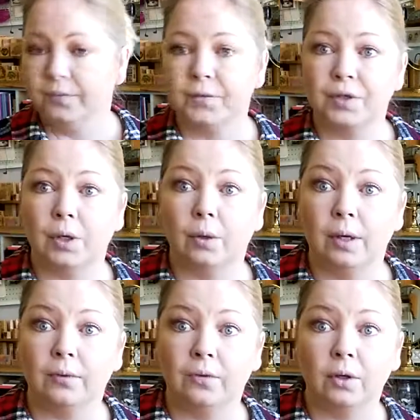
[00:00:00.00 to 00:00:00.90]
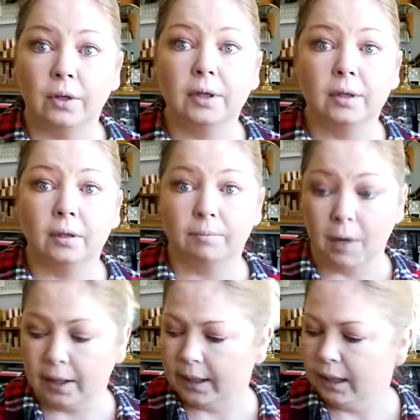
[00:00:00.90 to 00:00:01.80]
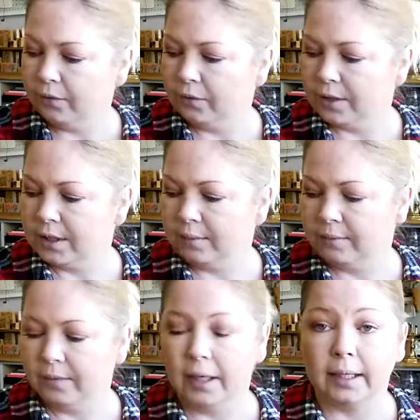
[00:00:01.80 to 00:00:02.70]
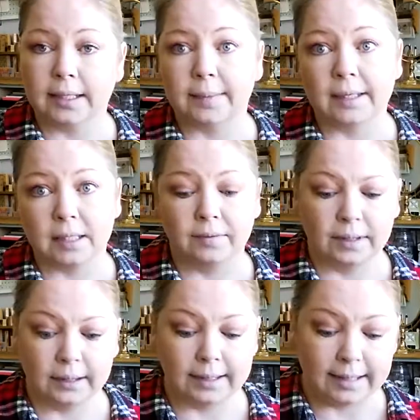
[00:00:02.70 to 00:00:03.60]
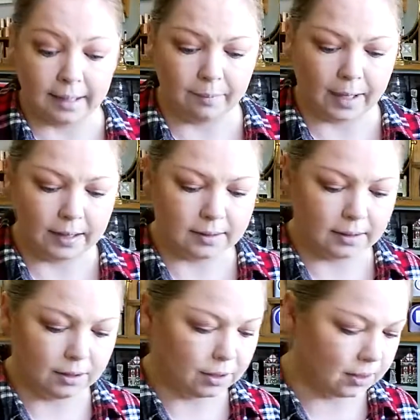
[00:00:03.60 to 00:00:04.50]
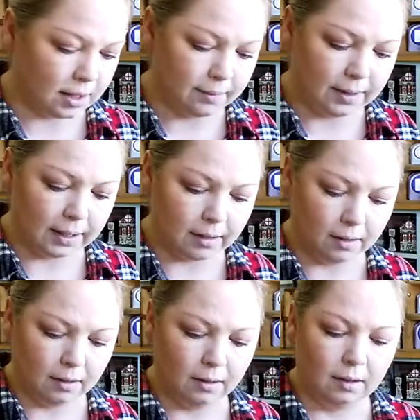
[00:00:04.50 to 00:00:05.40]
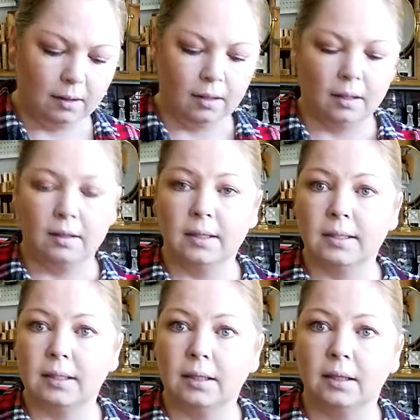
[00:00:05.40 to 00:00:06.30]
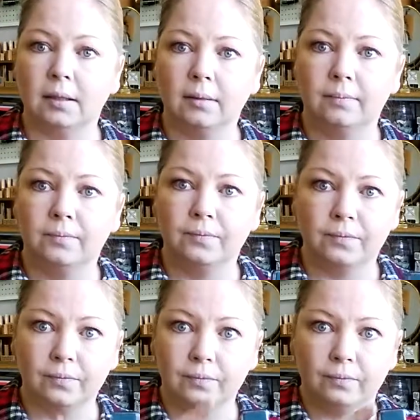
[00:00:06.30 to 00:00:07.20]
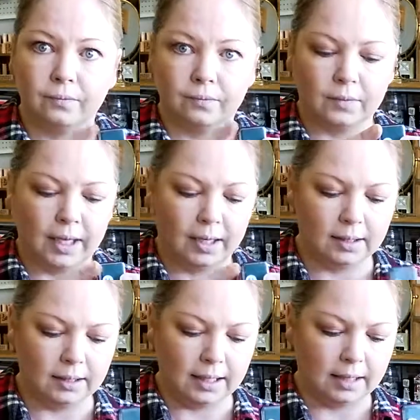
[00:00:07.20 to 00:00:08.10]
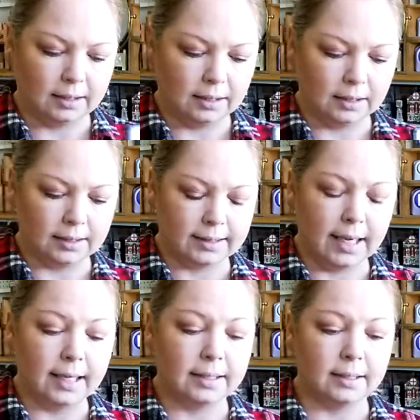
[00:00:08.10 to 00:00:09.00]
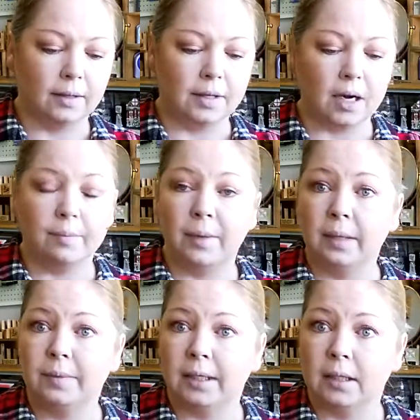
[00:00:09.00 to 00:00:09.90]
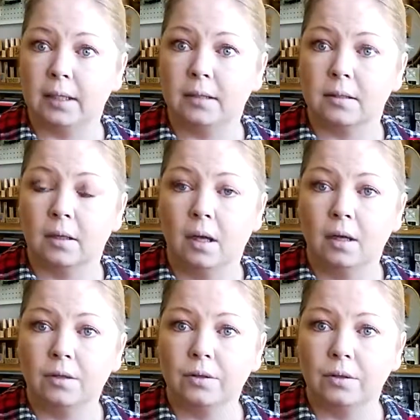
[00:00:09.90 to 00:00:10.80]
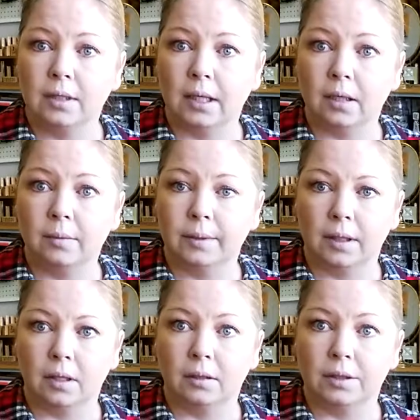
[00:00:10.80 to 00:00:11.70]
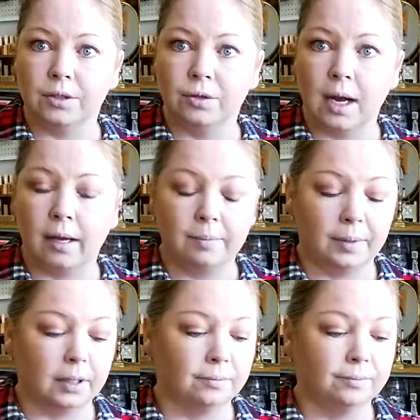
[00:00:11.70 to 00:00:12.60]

So if you're in the market for some inexpensive little stamp pads, they just come like in this little handy dandy little size. Now they are pigment inks, so they take a little bit longer to dry, but